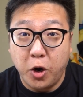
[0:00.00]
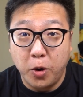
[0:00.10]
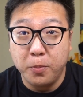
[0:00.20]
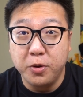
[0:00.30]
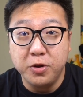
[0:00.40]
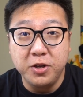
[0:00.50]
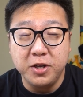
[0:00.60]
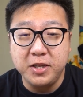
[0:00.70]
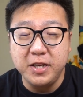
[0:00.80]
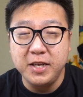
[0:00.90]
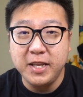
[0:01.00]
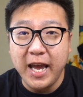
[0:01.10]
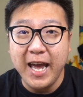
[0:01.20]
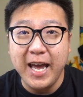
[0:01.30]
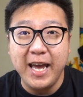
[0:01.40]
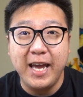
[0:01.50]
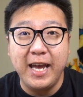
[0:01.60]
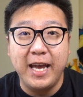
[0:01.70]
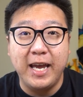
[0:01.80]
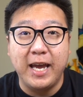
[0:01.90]
Community
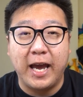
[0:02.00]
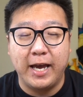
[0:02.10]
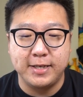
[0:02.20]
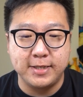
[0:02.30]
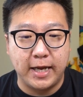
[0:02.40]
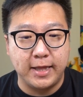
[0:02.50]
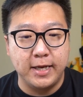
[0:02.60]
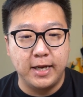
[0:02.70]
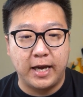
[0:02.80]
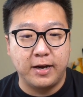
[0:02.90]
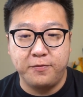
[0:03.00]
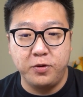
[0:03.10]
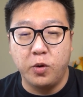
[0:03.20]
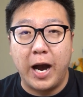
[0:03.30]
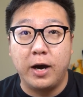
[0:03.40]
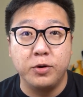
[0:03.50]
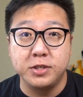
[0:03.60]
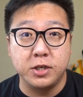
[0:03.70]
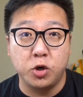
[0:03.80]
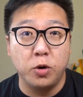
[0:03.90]
Day has started like a few
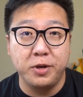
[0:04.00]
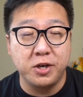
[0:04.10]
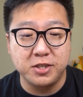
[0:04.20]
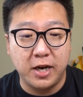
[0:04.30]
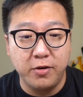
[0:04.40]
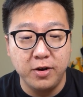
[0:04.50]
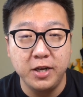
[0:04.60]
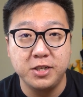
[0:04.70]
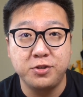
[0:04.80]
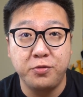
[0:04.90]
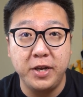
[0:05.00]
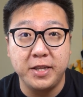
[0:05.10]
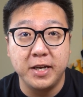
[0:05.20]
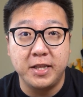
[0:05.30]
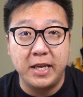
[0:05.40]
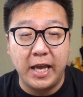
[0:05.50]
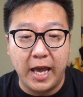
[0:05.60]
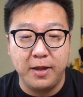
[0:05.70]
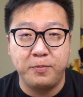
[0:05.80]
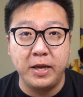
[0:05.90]
hours ago because currently it's
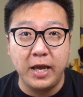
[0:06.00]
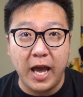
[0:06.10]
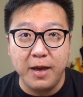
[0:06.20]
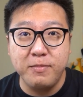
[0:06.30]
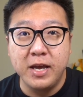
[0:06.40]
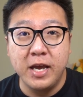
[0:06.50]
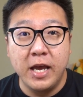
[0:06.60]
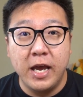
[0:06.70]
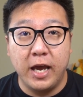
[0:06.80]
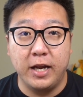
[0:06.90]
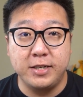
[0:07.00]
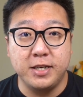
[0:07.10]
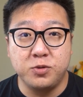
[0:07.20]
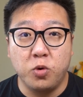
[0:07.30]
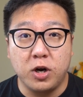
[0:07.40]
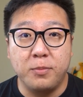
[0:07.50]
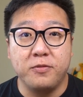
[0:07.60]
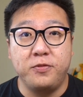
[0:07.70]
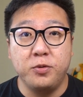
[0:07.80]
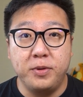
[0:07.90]
3.38 p.m. and I just woke up a
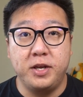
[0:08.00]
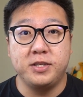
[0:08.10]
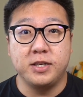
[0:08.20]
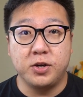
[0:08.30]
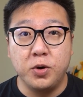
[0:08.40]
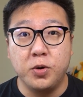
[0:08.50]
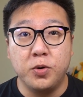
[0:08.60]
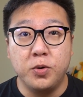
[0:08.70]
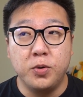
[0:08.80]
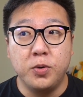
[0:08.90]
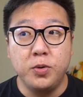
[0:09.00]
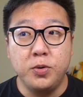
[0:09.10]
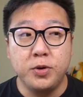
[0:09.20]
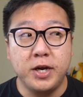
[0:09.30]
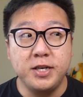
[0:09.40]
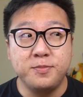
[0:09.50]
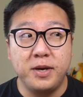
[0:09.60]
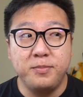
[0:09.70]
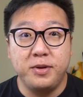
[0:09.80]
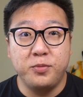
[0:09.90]
few minutes ago. You guys
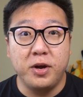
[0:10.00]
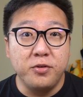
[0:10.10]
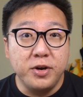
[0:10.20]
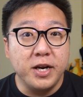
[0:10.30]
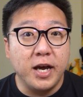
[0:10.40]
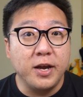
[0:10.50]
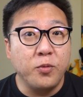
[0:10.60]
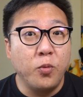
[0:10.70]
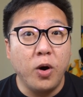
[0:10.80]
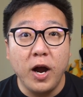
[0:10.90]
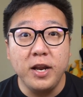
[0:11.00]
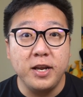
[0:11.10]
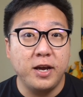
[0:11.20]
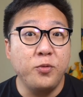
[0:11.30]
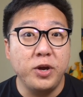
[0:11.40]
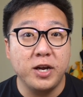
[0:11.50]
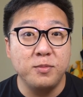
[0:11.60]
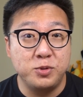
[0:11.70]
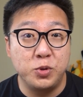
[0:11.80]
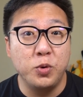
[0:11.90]
might be wondering like, why did I wake
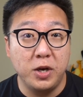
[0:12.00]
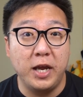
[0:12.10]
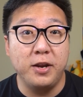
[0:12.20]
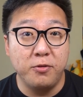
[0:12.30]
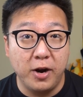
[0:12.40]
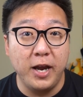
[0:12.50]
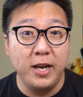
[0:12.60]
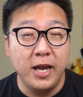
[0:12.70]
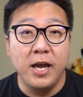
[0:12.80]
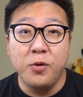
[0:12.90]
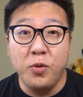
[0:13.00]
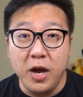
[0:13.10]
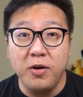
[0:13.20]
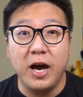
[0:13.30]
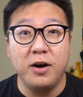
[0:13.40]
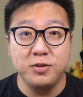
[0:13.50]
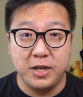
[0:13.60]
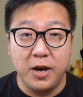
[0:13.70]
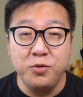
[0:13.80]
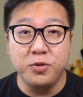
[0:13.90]
up so late, right? Well, I'll
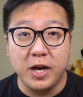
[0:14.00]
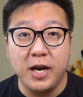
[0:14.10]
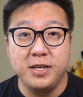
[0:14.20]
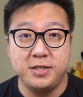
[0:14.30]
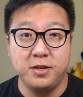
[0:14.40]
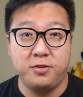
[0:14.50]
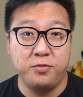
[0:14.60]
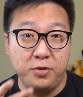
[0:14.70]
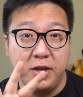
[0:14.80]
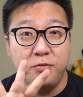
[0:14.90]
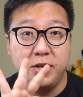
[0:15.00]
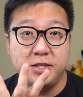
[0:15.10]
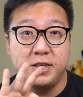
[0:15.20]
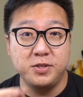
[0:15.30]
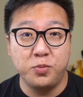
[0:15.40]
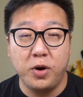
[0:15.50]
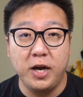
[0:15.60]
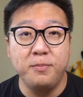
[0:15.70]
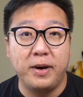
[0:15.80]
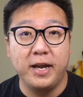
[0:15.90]
tell you guys the three reasons
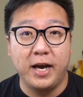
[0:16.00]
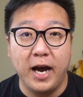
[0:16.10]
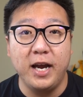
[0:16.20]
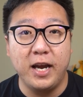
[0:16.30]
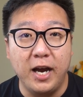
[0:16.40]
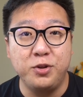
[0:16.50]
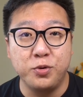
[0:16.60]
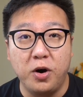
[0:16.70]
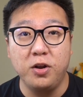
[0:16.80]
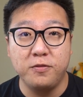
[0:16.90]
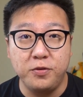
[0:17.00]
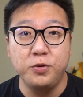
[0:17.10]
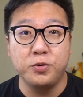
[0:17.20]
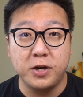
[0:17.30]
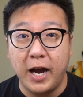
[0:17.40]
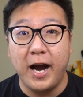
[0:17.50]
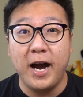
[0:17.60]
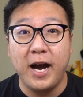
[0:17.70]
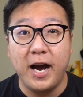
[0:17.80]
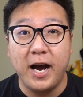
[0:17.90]
why, but hi, hi to all of you
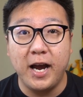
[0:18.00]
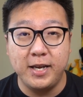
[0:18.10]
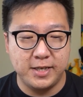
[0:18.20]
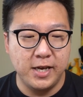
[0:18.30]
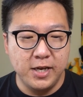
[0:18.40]
guys!